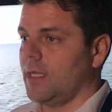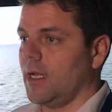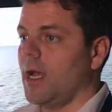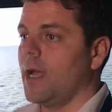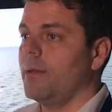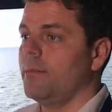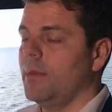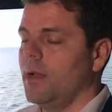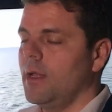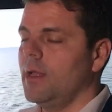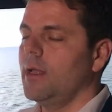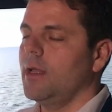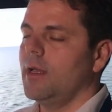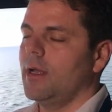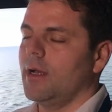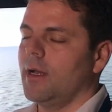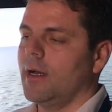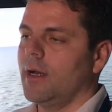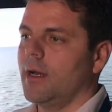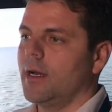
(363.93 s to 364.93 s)
time
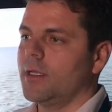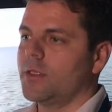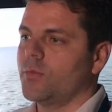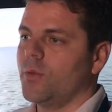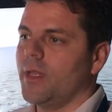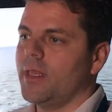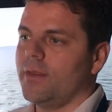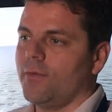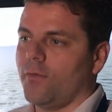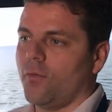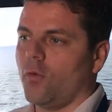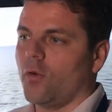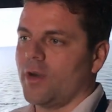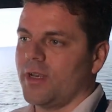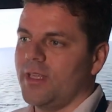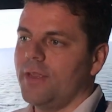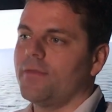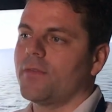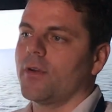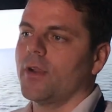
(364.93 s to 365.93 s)
24
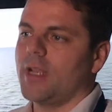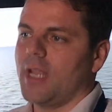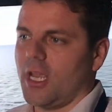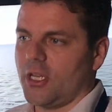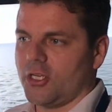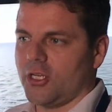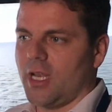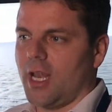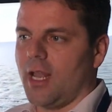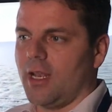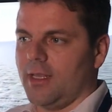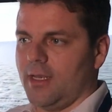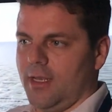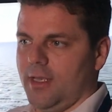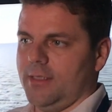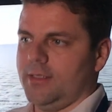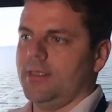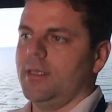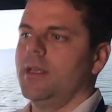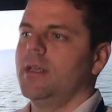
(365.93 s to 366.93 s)
different
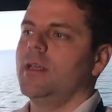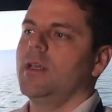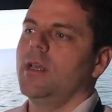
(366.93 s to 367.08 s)
nationalities,